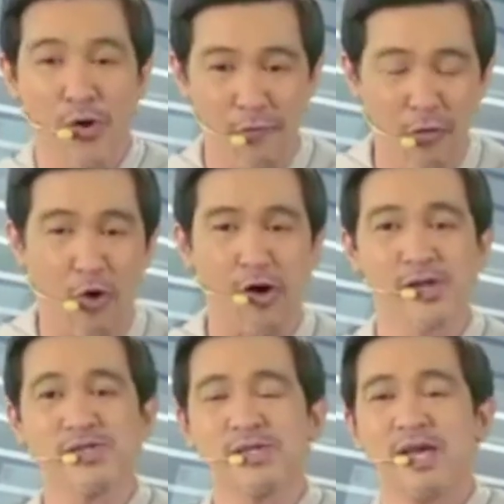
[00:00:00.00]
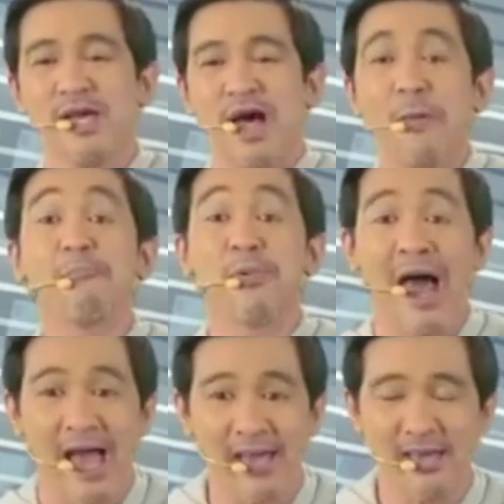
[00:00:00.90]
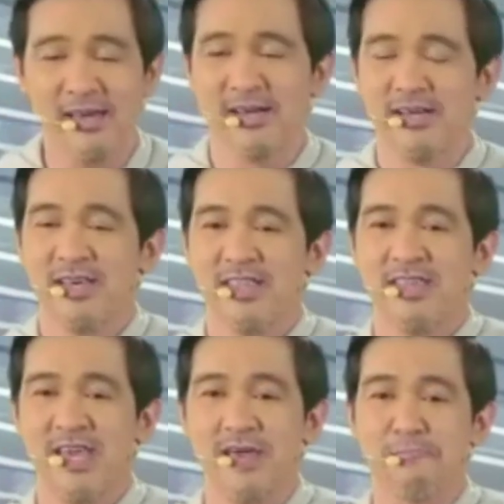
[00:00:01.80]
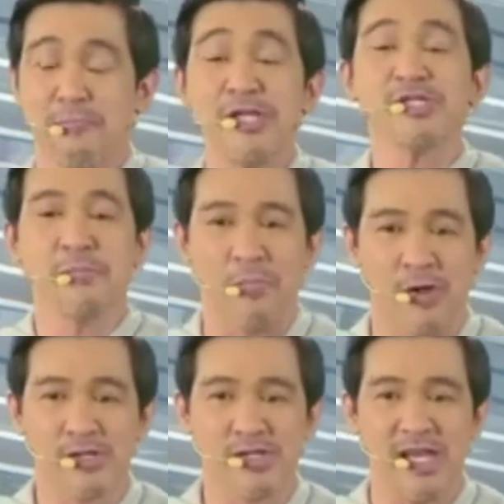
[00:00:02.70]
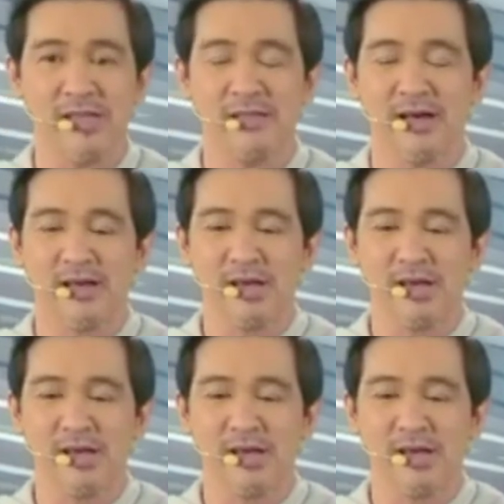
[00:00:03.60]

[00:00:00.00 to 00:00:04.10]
of course, apply the principles in